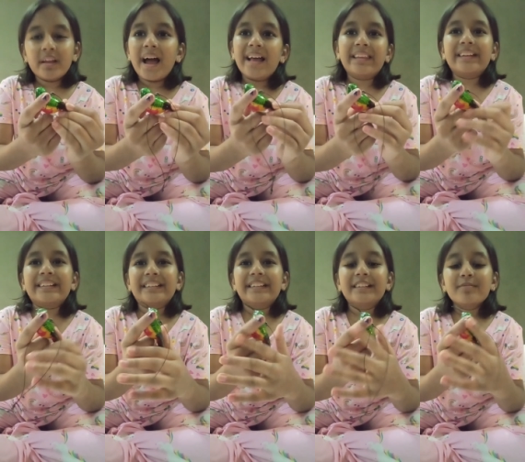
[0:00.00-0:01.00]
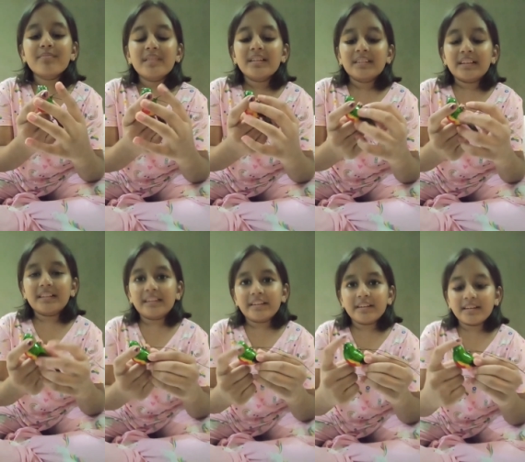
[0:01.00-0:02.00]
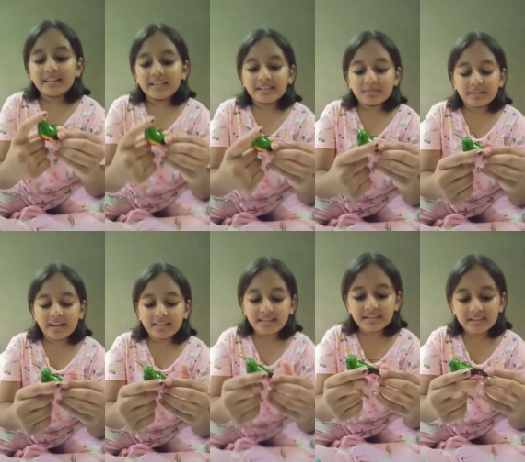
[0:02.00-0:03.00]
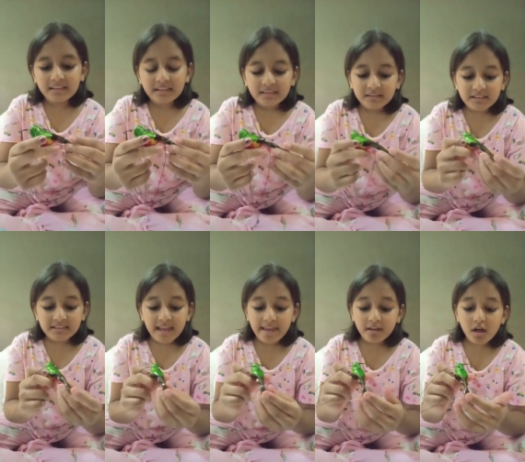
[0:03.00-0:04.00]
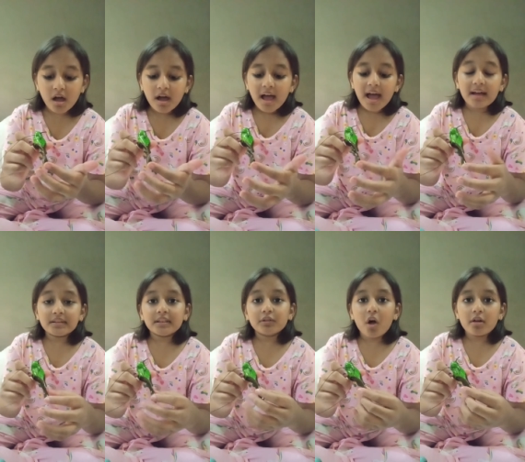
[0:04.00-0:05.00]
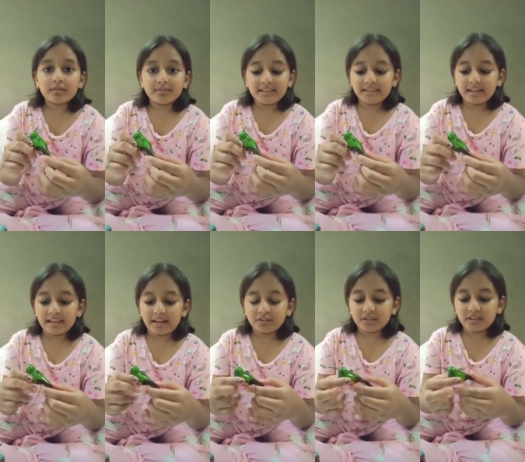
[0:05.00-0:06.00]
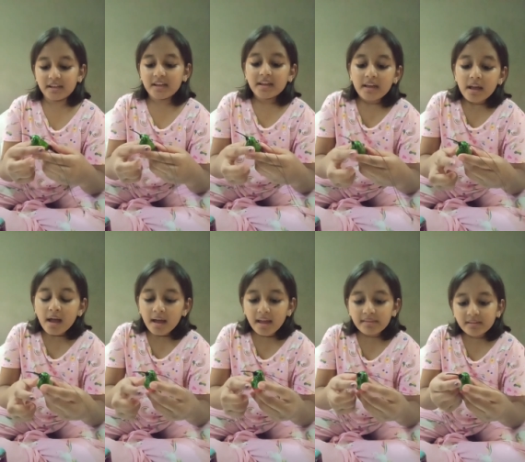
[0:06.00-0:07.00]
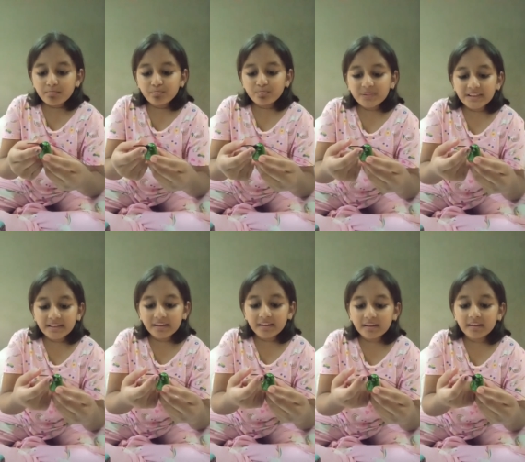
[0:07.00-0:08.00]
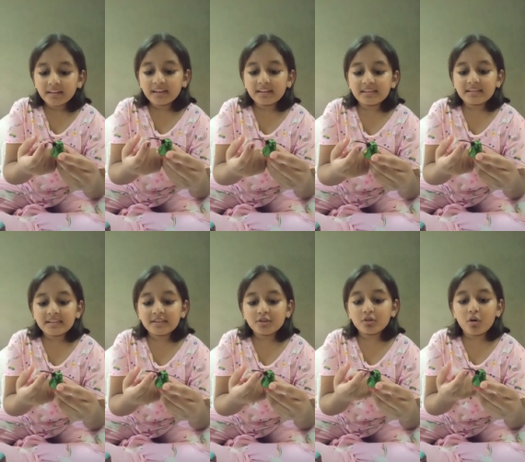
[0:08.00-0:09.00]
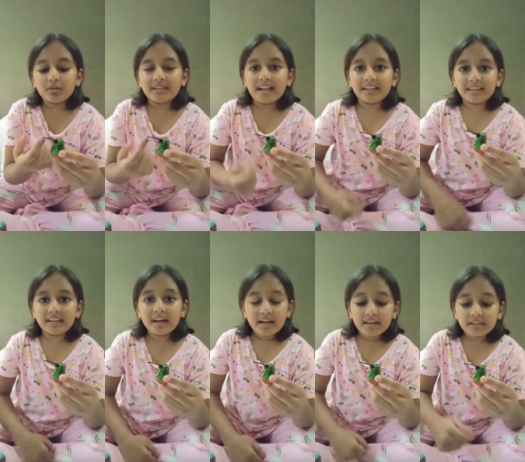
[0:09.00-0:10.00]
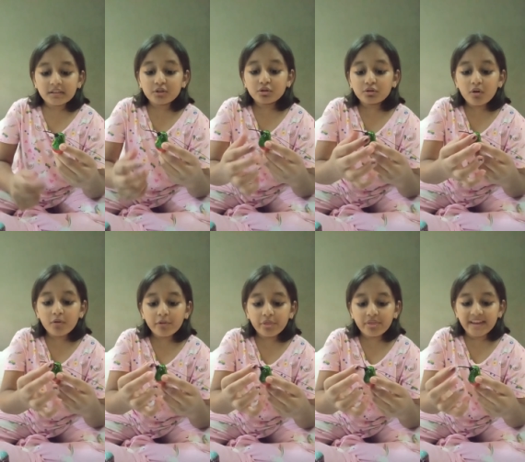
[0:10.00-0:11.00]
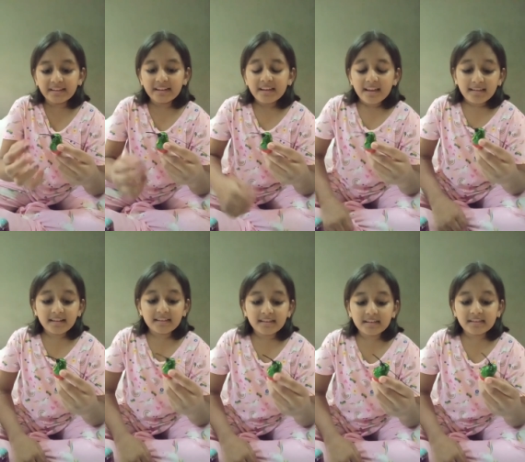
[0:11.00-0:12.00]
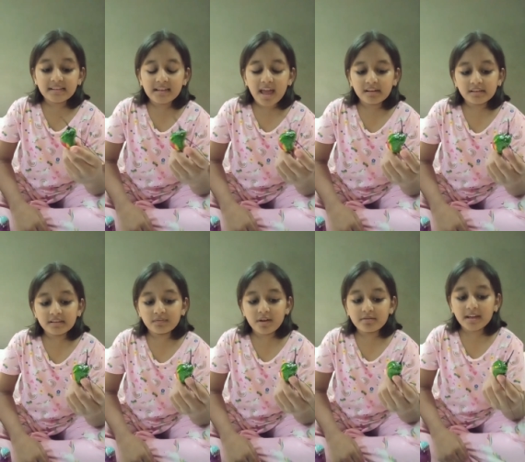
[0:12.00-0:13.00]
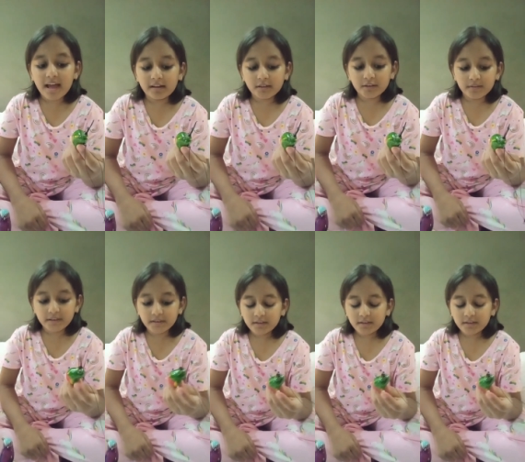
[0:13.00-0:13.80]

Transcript: I like glitter. The glitter is nice. The tail has a lot of detail, actually. And the beak is so delicate. It's so thin, and I think it's actually a very accurate